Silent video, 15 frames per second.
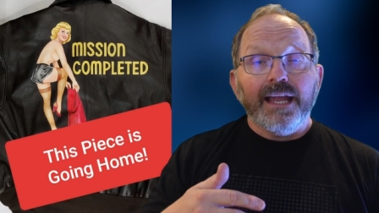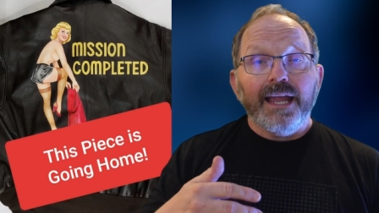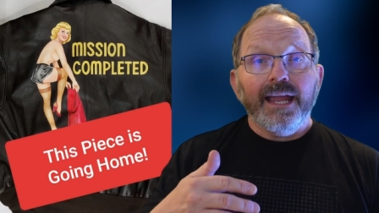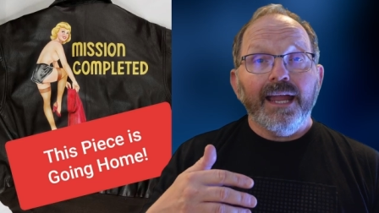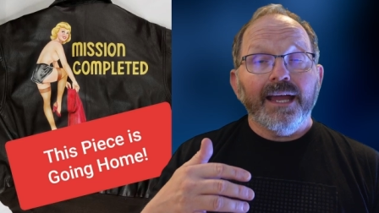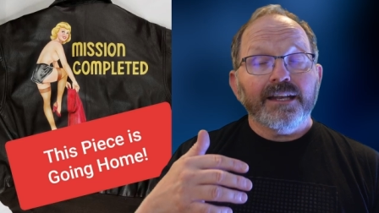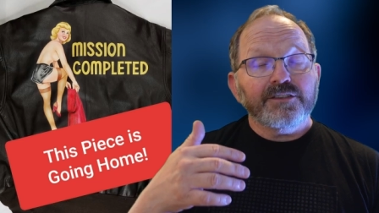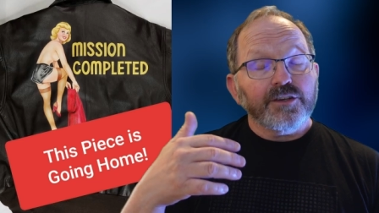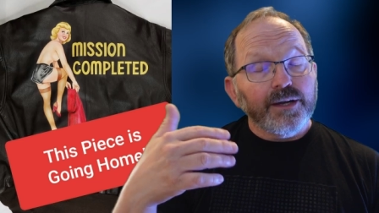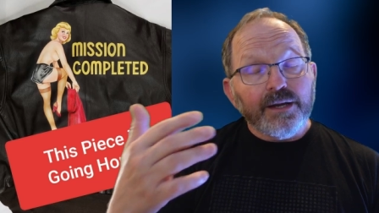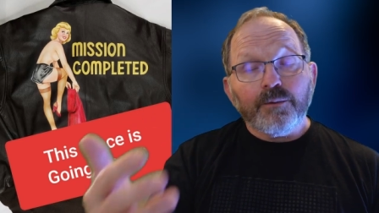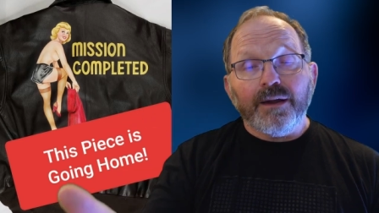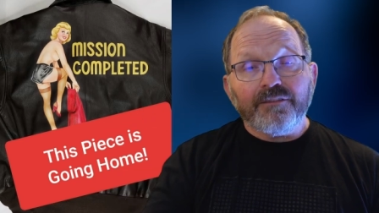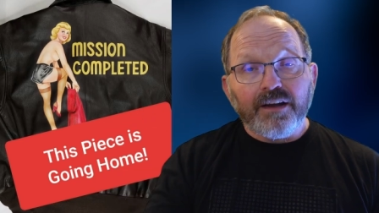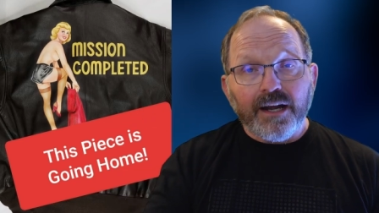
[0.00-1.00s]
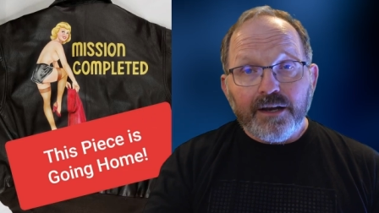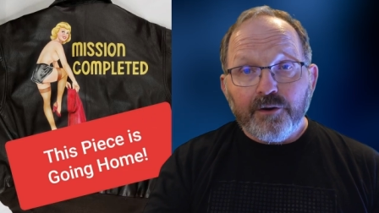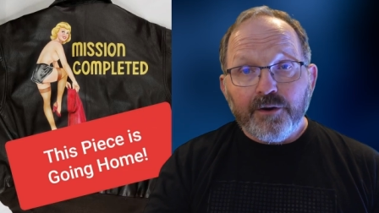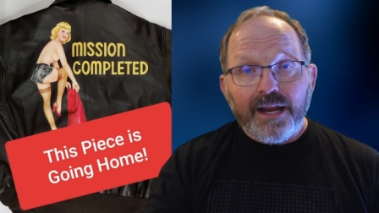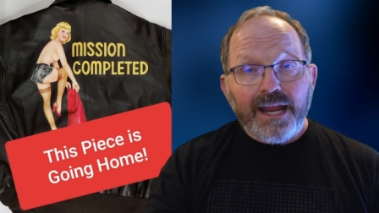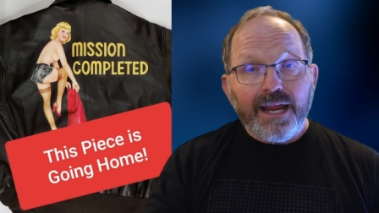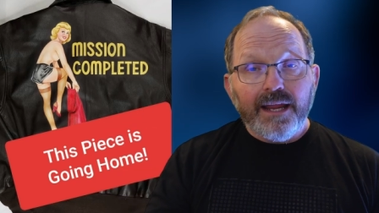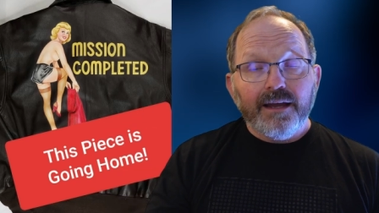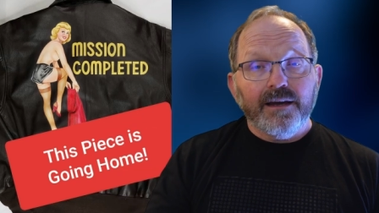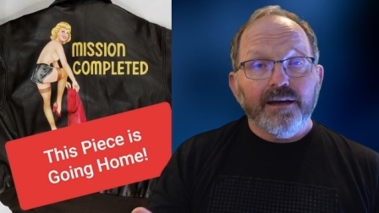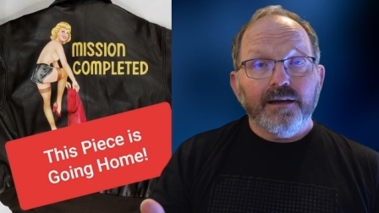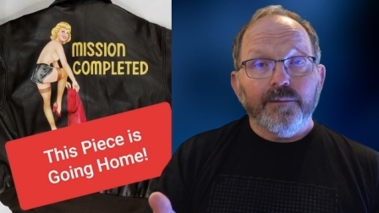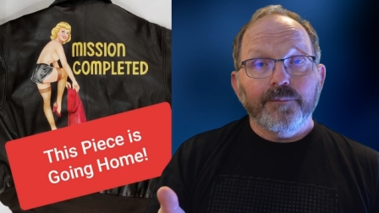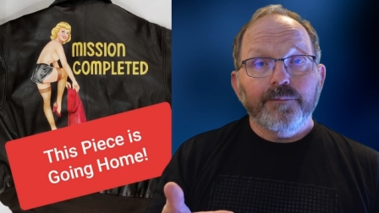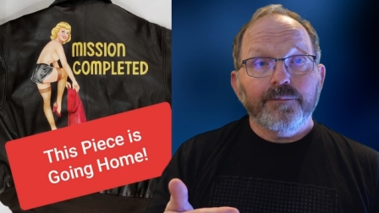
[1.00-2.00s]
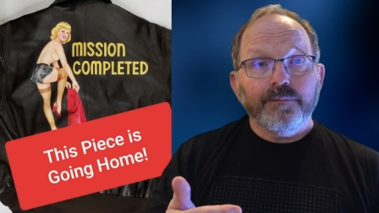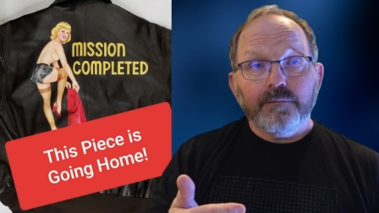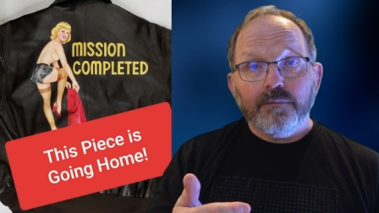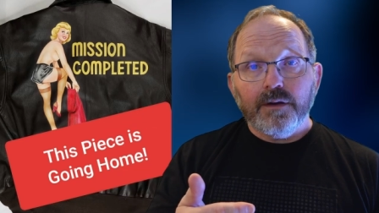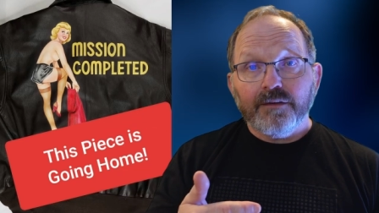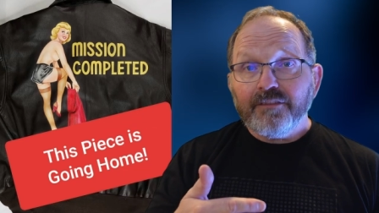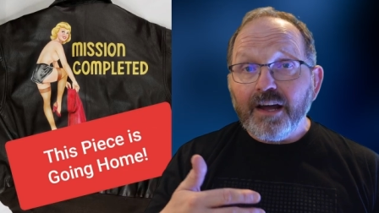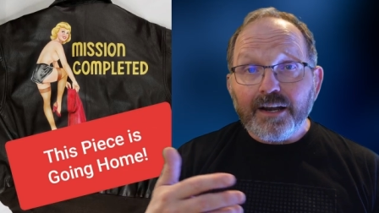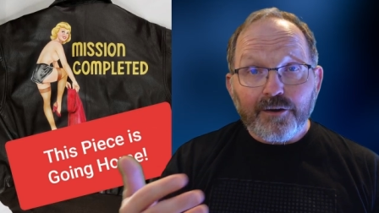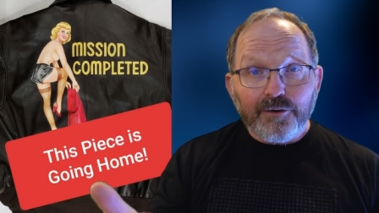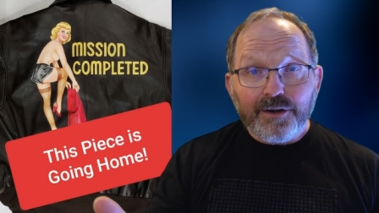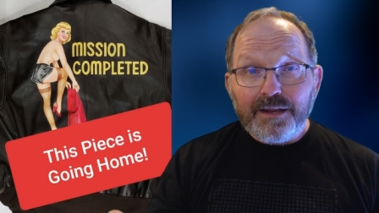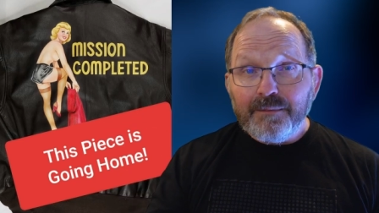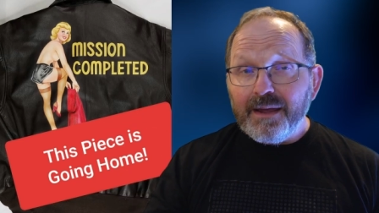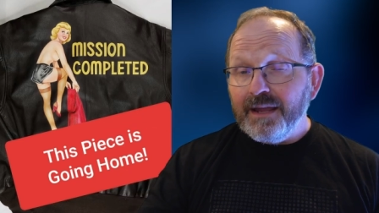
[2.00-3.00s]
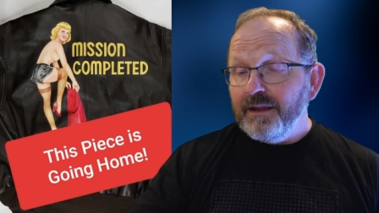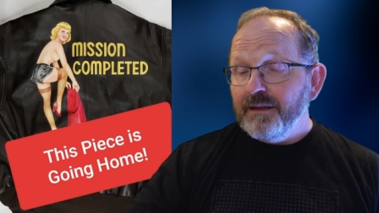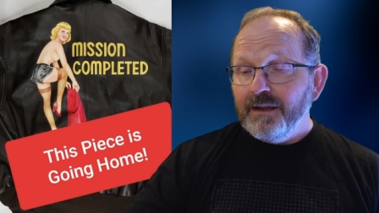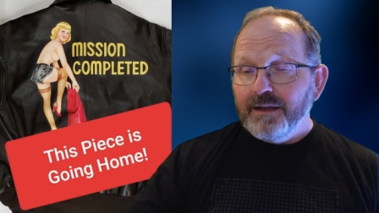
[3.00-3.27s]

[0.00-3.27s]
And so anyway, I've got it on eBay,